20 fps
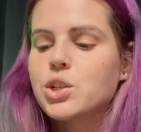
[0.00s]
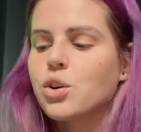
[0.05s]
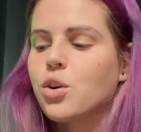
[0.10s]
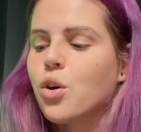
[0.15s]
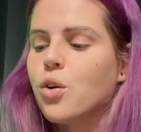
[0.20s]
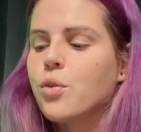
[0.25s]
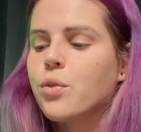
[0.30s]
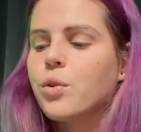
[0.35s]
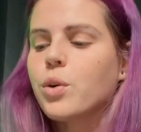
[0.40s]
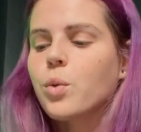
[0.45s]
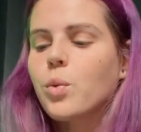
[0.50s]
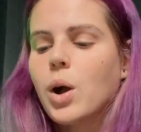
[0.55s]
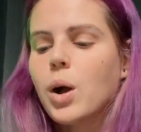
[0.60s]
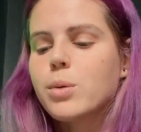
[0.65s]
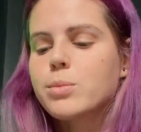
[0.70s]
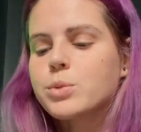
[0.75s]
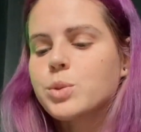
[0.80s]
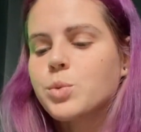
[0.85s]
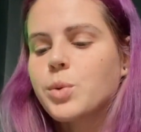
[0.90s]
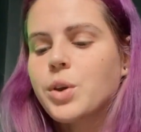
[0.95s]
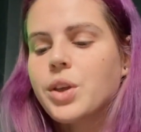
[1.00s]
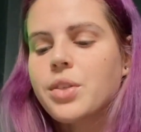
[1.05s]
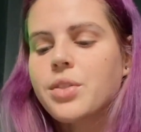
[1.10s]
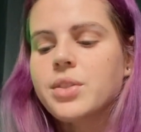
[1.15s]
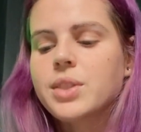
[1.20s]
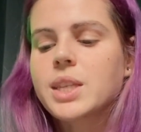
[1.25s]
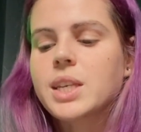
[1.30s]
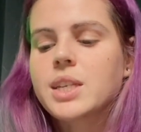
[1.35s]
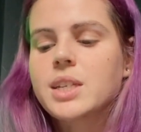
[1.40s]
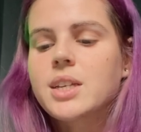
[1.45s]
You're overwhelmed with
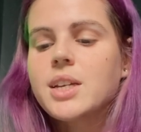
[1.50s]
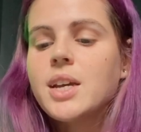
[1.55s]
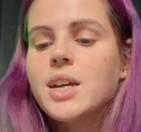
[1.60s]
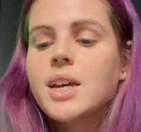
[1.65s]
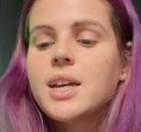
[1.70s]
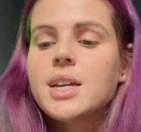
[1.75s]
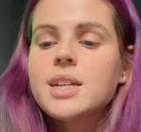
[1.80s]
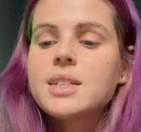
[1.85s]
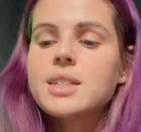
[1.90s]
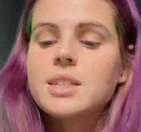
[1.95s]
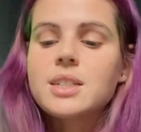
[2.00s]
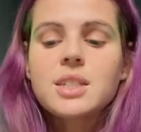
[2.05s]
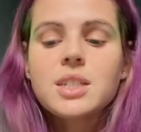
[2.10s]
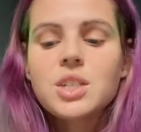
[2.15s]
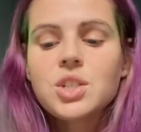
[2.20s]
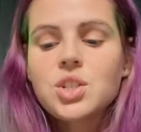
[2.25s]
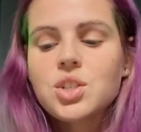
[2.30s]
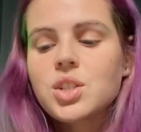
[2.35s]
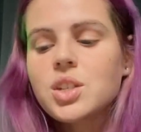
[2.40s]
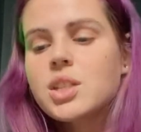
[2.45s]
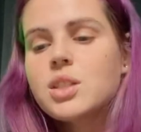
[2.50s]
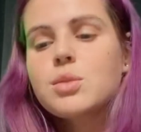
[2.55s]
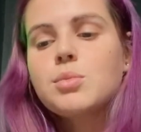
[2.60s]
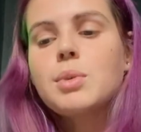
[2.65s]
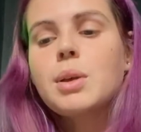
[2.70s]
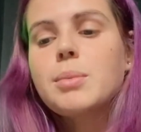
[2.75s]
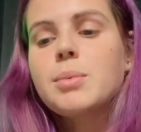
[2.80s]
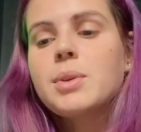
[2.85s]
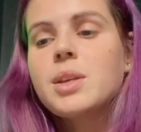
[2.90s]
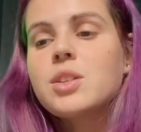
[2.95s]
the decisions,
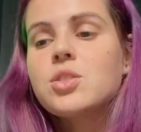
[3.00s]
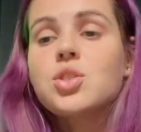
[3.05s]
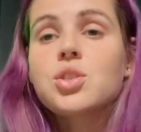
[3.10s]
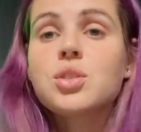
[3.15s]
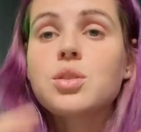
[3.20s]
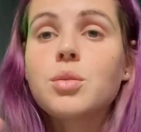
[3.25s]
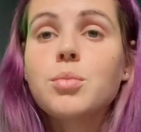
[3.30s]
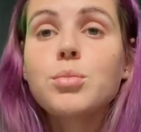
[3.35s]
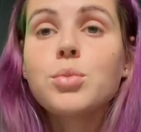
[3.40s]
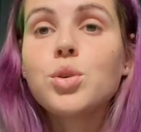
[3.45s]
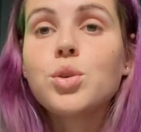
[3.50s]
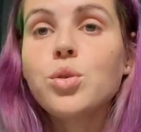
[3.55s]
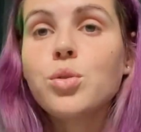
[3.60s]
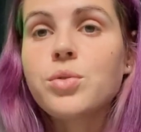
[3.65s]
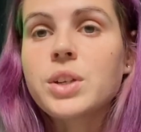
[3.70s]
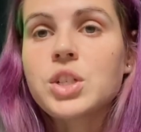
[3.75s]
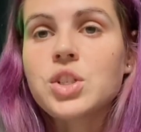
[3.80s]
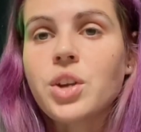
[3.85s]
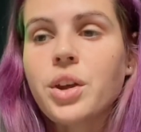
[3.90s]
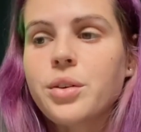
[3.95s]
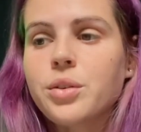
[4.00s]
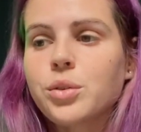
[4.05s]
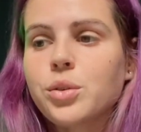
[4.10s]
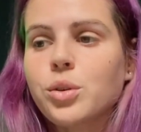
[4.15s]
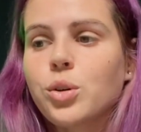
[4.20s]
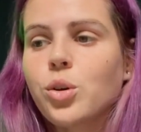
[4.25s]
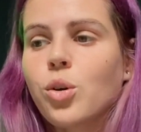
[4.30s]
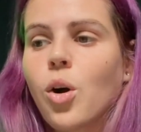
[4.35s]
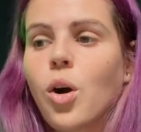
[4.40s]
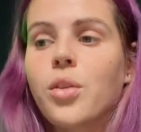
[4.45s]
maybe just the move in
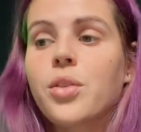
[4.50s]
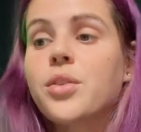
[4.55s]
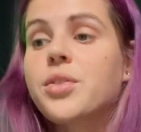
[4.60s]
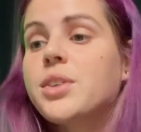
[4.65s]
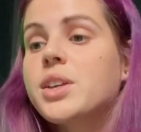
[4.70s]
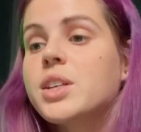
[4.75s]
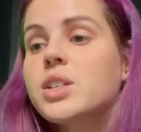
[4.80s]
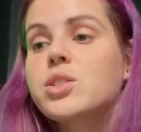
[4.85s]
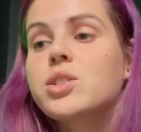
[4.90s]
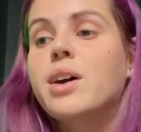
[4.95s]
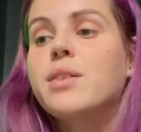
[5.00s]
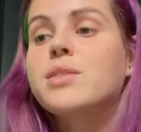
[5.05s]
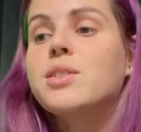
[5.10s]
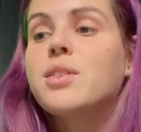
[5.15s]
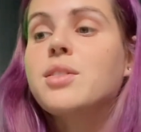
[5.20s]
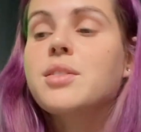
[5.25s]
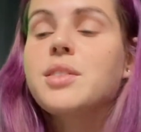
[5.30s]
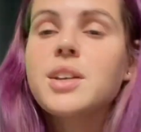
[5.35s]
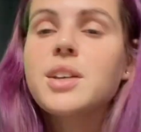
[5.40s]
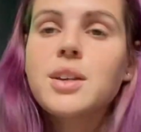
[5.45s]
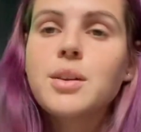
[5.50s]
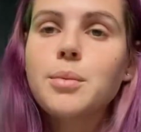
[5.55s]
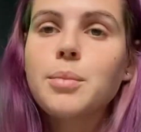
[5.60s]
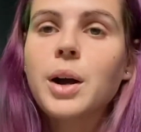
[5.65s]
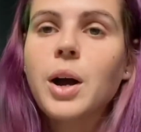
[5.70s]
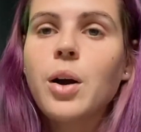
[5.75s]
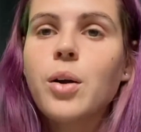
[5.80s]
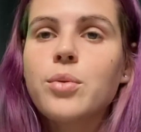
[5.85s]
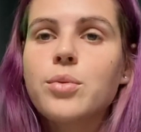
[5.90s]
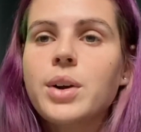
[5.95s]
general, all the things you have to think
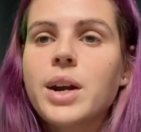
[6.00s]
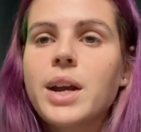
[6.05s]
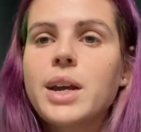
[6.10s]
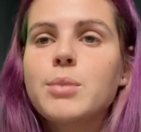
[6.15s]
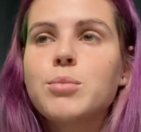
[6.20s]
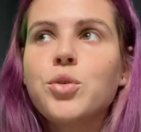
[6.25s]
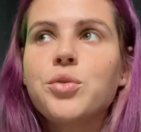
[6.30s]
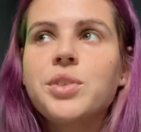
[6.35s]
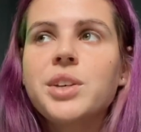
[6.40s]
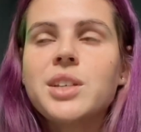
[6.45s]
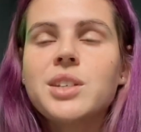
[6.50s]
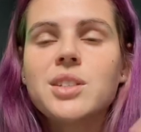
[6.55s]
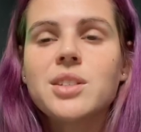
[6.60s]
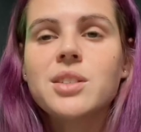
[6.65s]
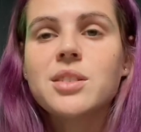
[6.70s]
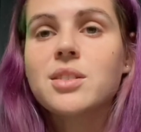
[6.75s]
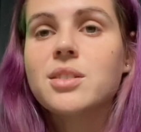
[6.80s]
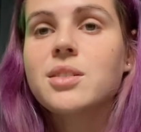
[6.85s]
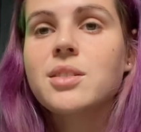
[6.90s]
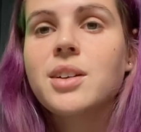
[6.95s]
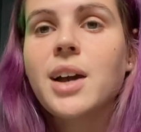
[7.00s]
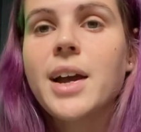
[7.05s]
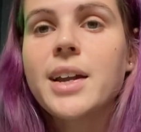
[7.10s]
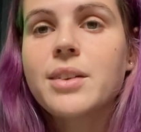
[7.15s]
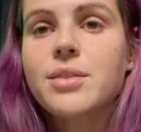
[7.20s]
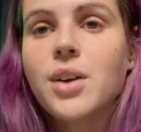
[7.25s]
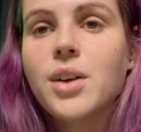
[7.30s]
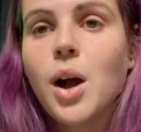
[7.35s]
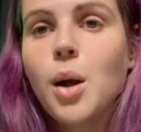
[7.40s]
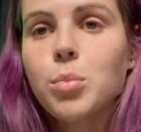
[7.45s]
about, right? Moving is kind
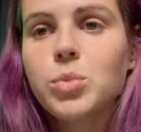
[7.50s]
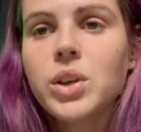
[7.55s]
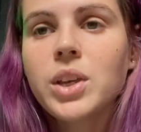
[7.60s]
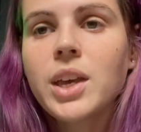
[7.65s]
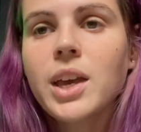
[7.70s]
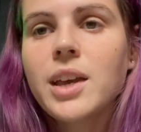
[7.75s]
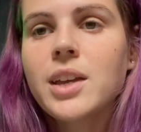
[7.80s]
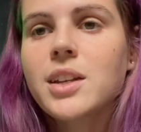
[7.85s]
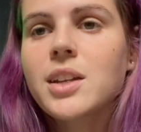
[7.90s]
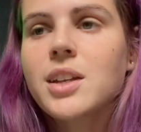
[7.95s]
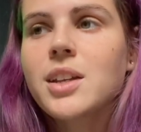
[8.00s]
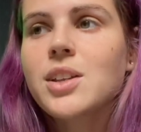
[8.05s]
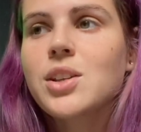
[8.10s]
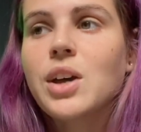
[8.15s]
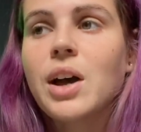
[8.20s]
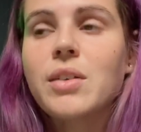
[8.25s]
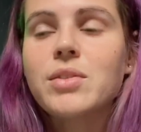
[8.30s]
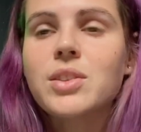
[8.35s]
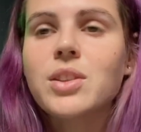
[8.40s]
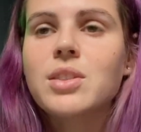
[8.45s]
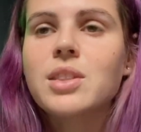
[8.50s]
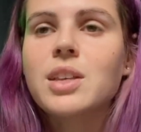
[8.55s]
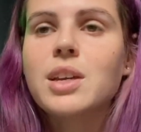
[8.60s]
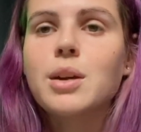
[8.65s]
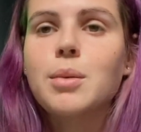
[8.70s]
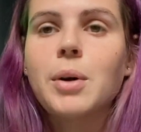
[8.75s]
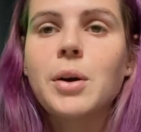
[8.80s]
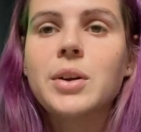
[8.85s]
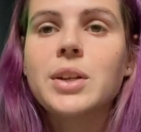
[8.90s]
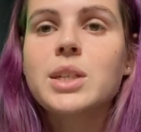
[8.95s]
of complicated. You have to think
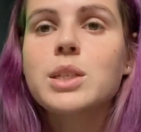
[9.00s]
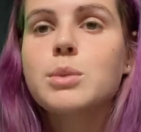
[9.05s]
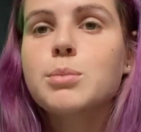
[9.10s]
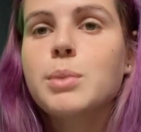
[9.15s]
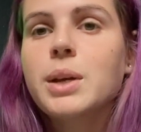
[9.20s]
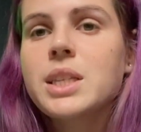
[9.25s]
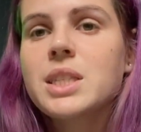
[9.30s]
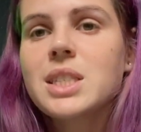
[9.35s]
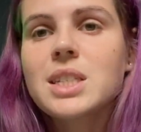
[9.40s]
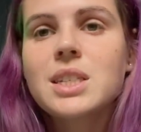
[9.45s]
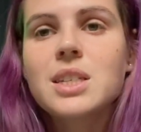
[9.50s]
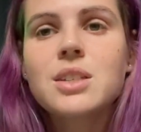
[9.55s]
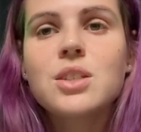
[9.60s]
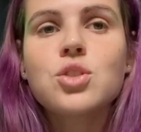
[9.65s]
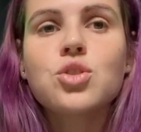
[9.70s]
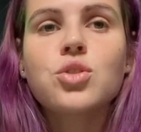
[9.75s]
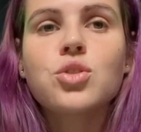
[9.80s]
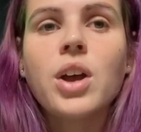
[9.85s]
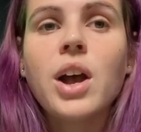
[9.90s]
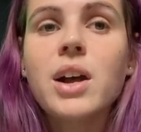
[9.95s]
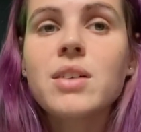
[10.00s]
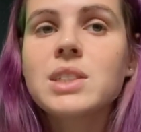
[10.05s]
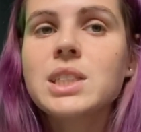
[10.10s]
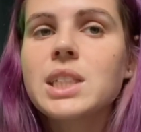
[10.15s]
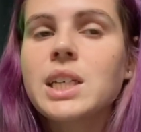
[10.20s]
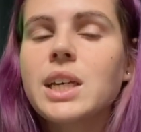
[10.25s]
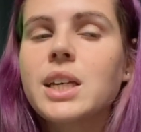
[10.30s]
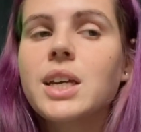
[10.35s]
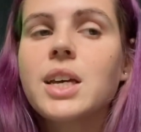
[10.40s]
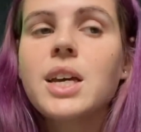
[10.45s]
about expenses,
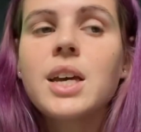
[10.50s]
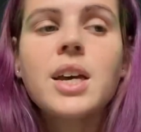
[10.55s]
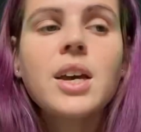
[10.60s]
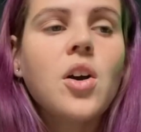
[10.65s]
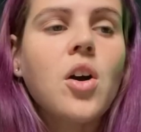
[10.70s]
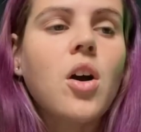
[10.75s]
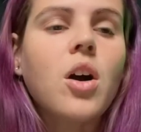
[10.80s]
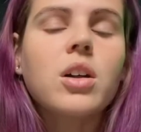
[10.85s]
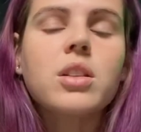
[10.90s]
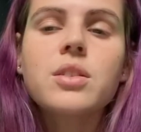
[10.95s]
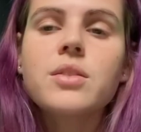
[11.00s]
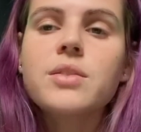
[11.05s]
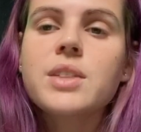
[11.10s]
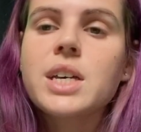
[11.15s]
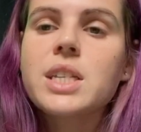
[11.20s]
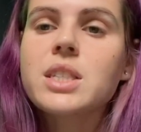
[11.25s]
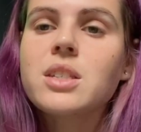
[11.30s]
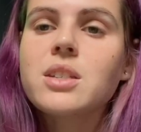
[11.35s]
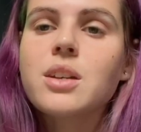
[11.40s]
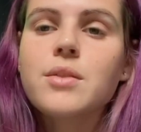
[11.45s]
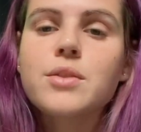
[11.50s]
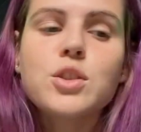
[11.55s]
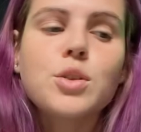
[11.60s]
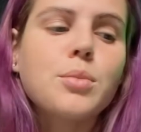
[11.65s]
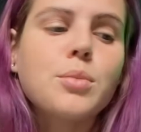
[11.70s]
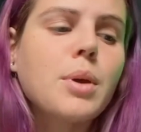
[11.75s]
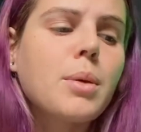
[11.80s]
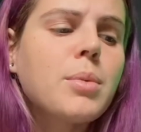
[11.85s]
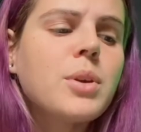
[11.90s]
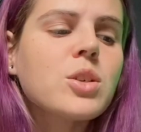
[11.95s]
traveling, all of that stuff. So
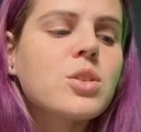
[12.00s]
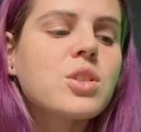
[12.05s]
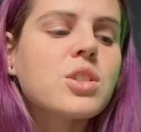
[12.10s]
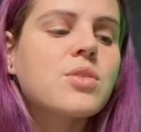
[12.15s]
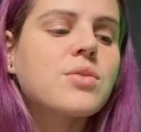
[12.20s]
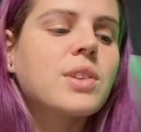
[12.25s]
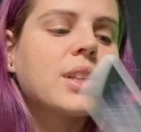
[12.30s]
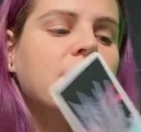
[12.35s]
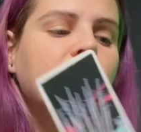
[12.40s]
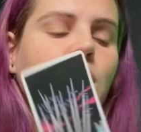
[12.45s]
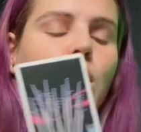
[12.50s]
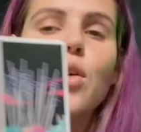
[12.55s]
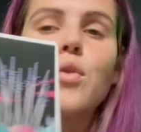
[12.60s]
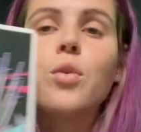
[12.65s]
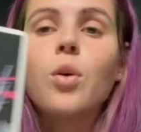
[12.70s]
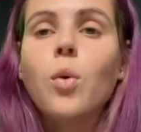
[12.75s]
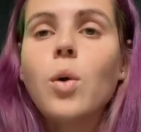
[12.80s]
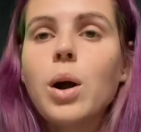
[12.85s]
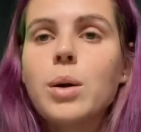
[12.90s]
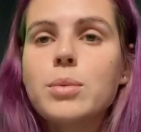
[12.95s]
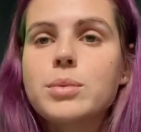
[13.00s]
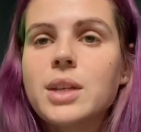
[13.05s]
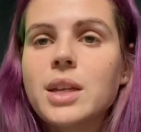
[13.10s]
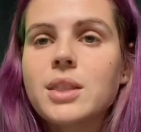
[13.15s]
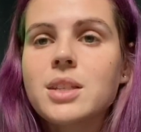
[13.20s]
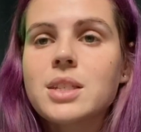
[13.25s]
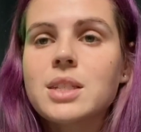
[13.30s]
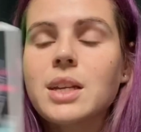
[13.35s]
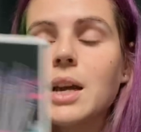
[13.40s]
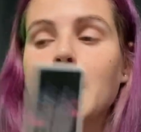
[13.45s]
maybe you're just feeling overwhelmed at
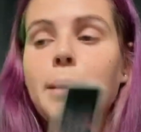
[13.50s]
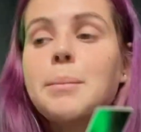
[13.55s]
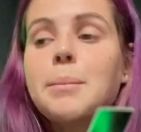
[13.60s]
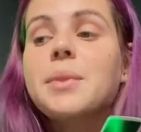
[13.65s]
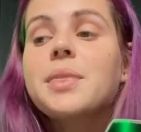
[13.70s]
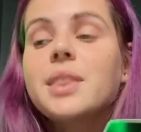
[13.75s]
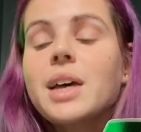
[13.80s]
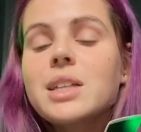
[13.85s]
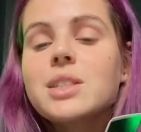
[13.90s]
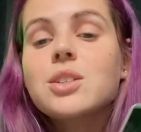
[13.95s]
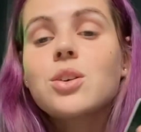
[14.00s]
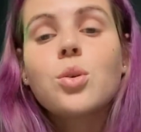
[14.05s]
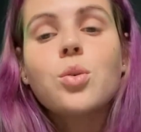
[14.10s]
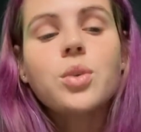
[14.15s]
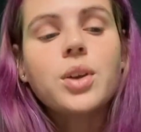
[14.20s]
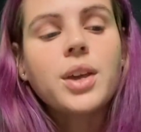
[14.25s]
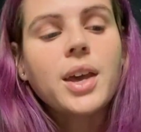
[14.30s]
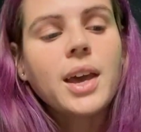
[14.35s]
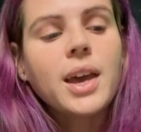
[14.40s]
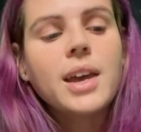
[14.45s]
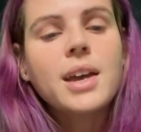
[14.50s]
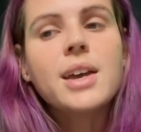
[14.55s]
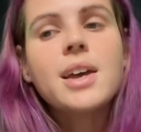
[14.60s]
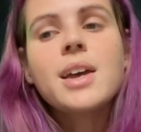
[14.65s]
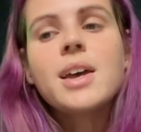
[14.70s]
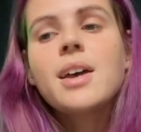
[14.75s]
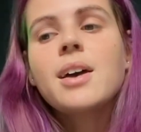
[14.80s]
this time, but that's okay.